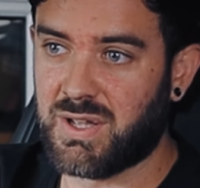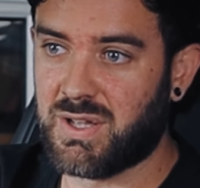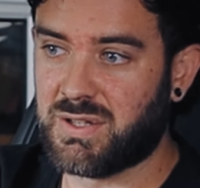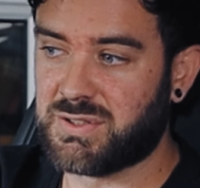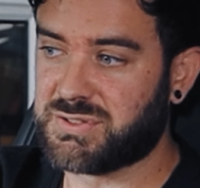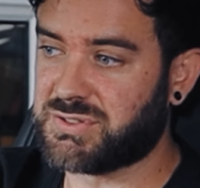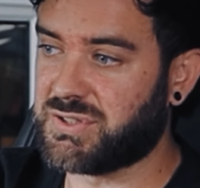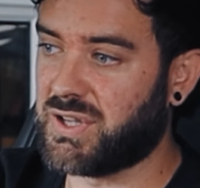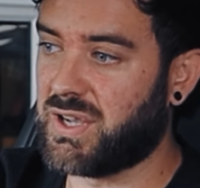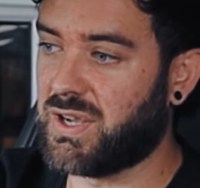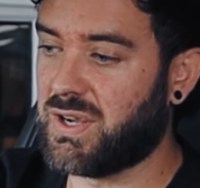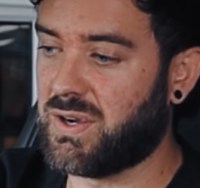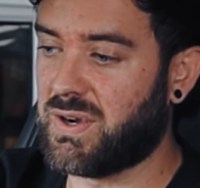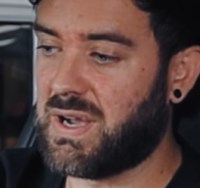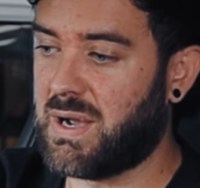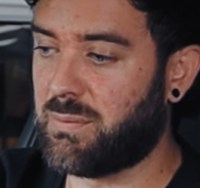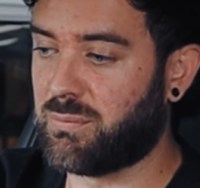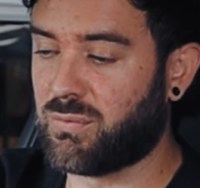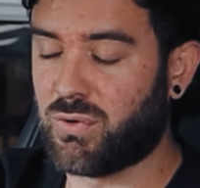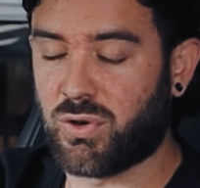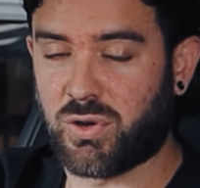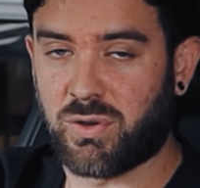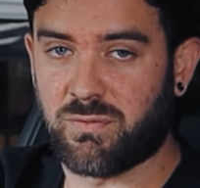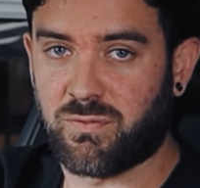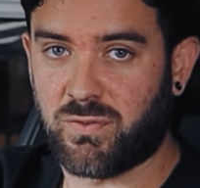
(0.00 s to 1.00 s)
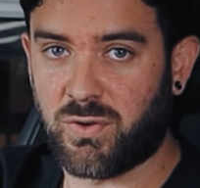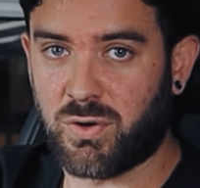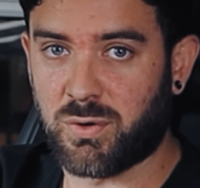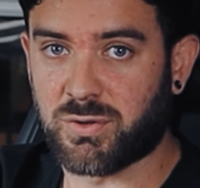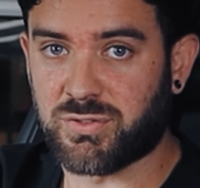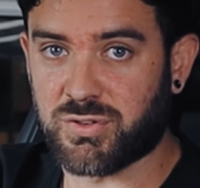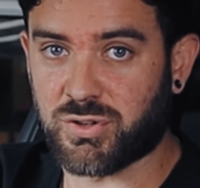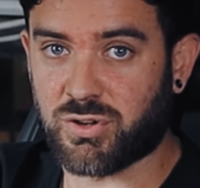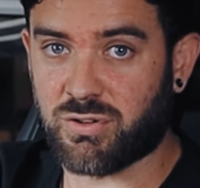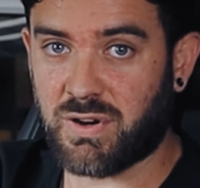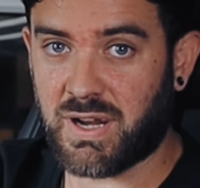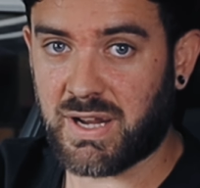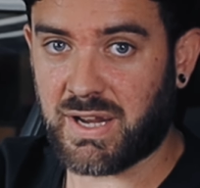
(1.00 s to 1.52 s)
So I'm looking forward
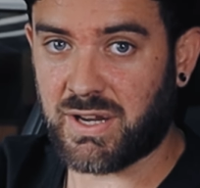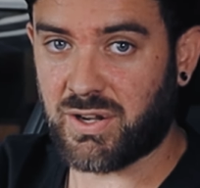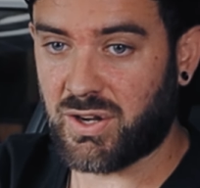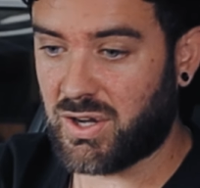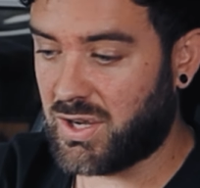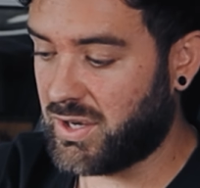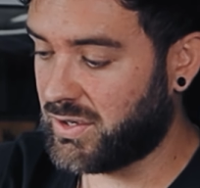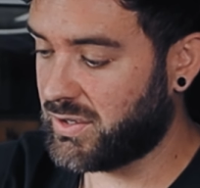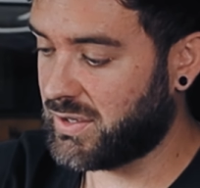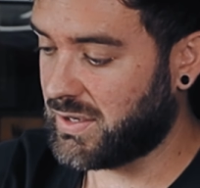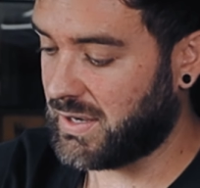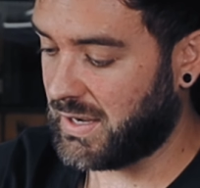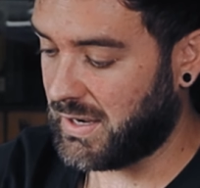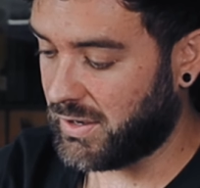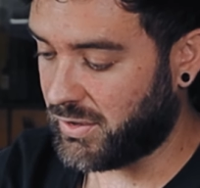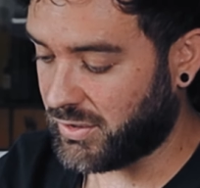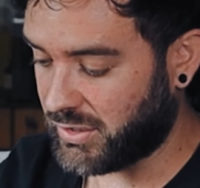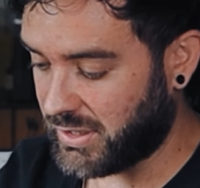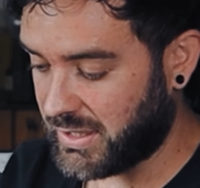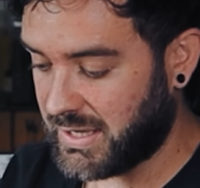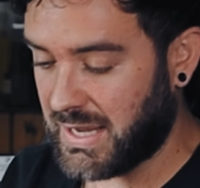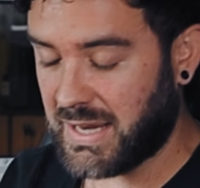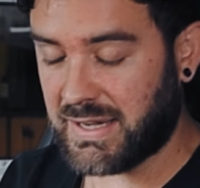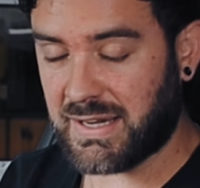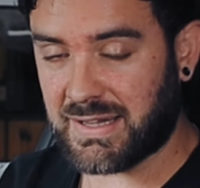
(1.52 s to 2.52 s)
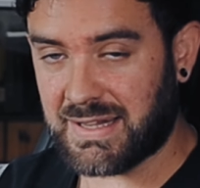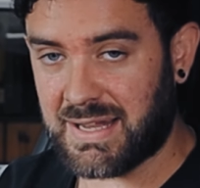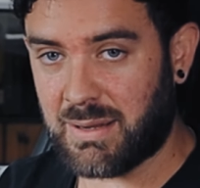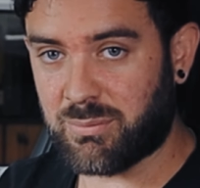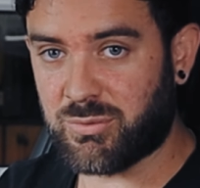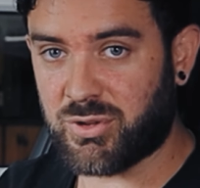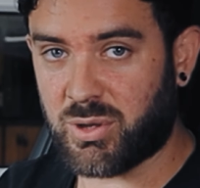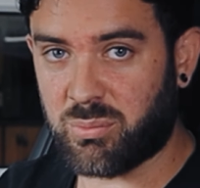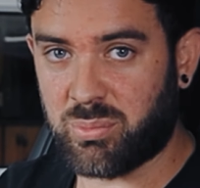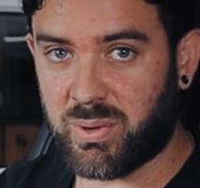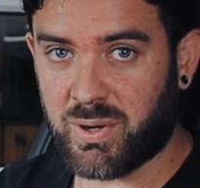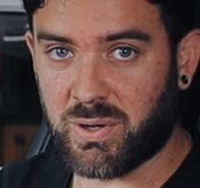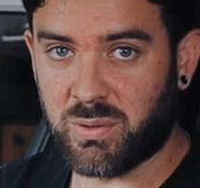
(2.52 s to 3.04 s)
to cracking on. I'm going to get the
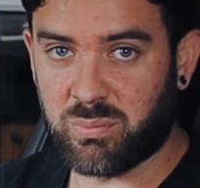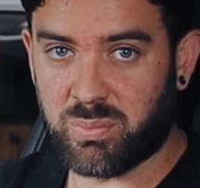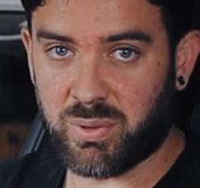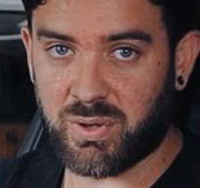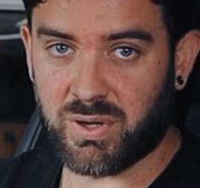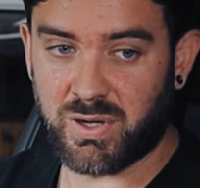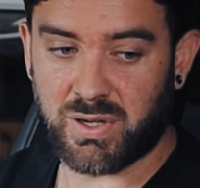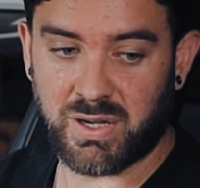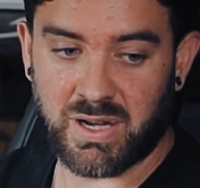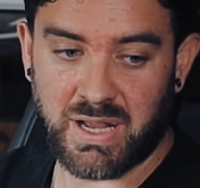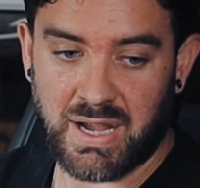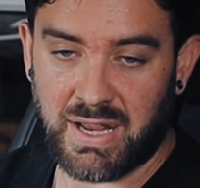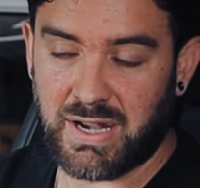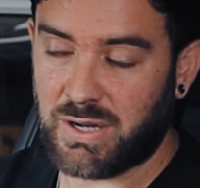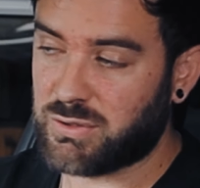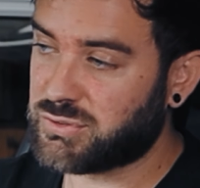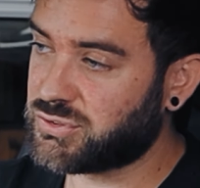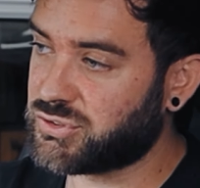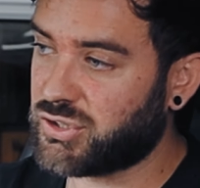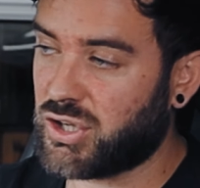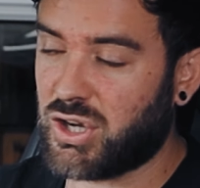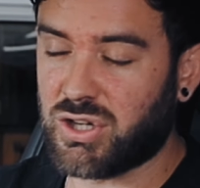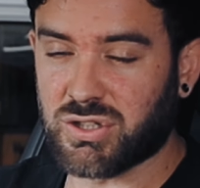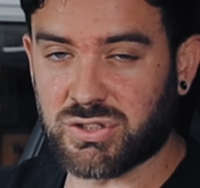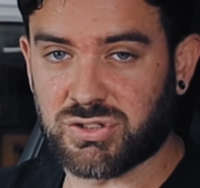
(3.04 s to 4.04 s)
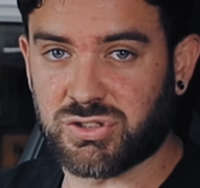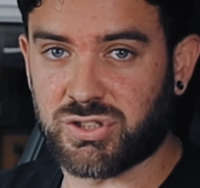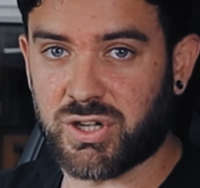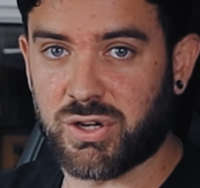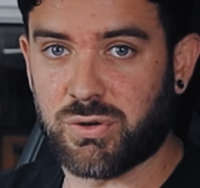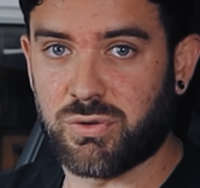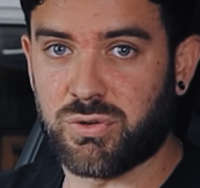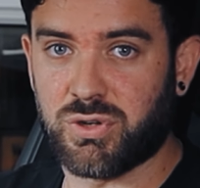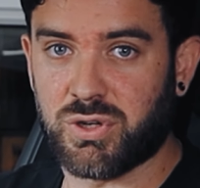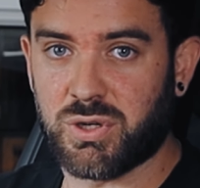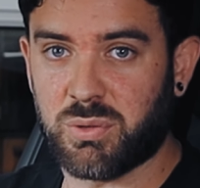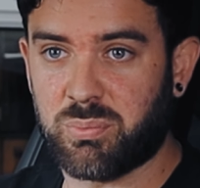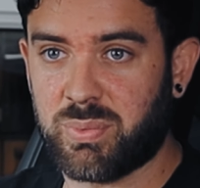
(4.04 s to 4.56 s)
laptop open and I'll start
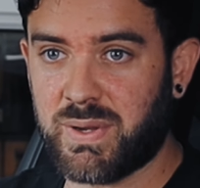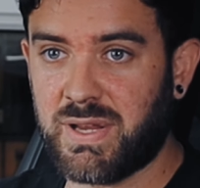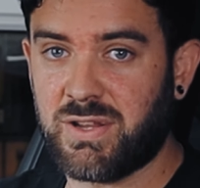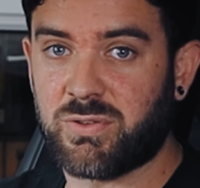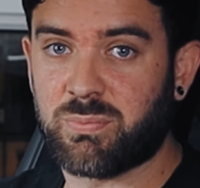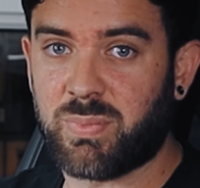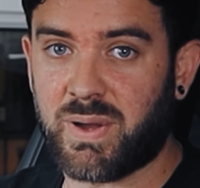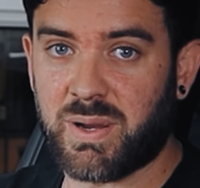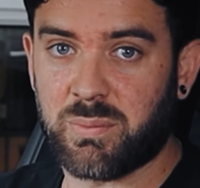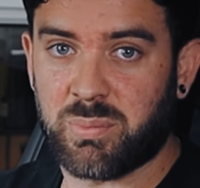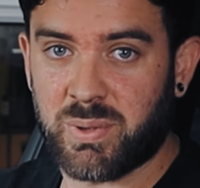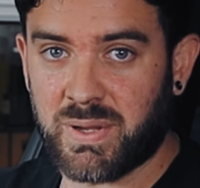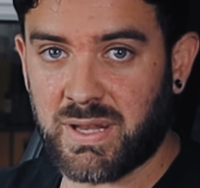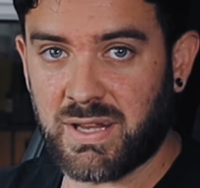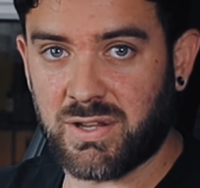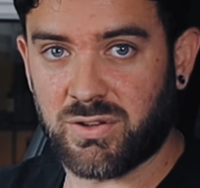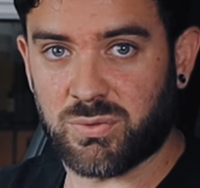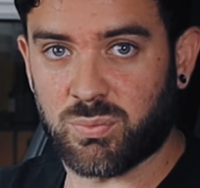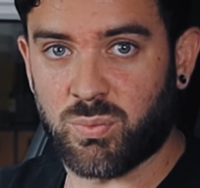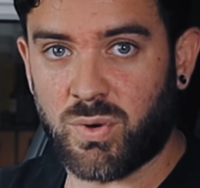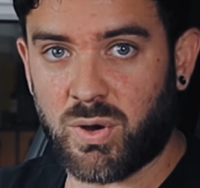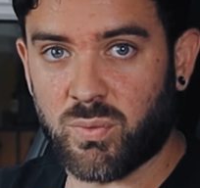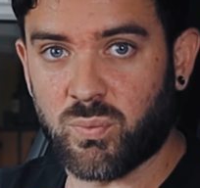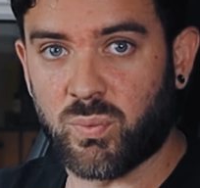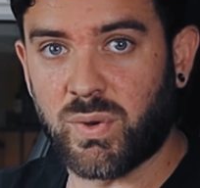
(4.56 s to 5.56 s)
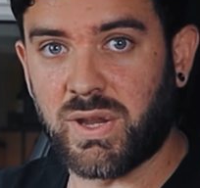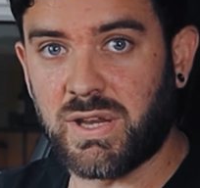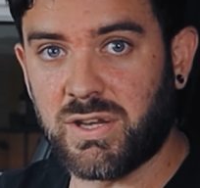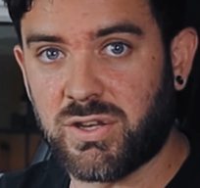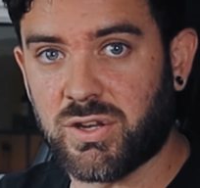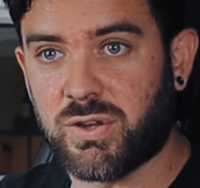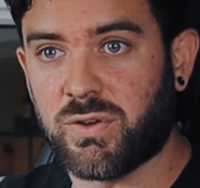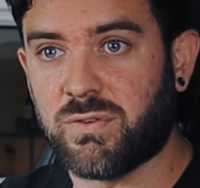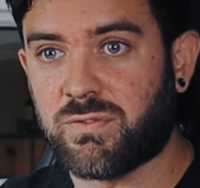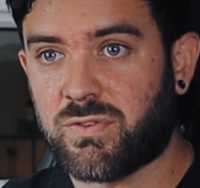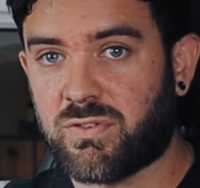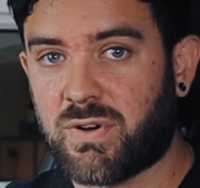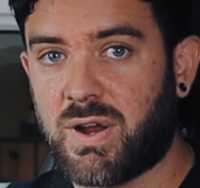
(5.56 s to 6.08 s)
showing you piece by piece what we
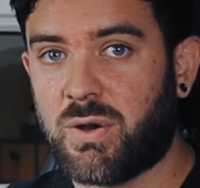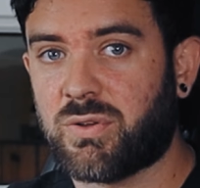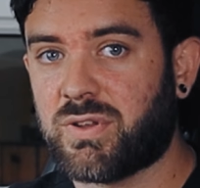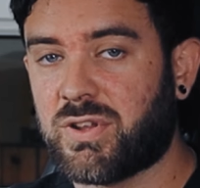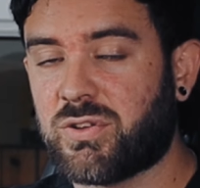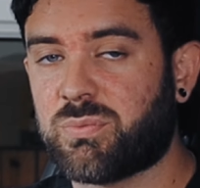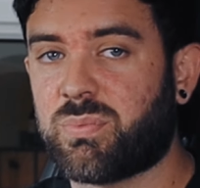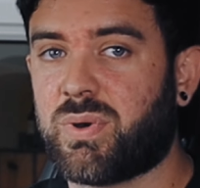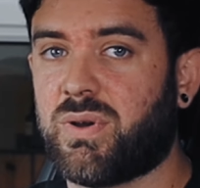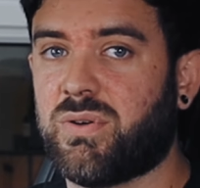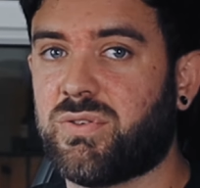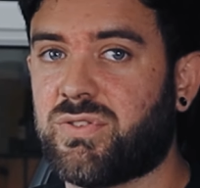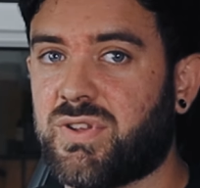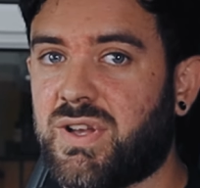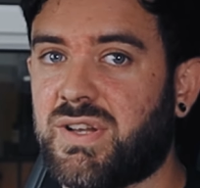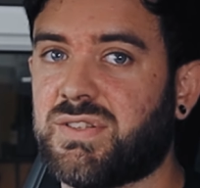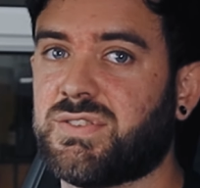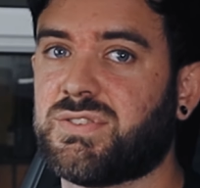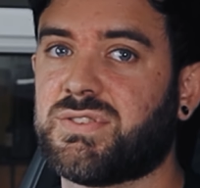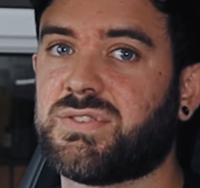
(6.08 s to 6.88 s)
do throughout this process.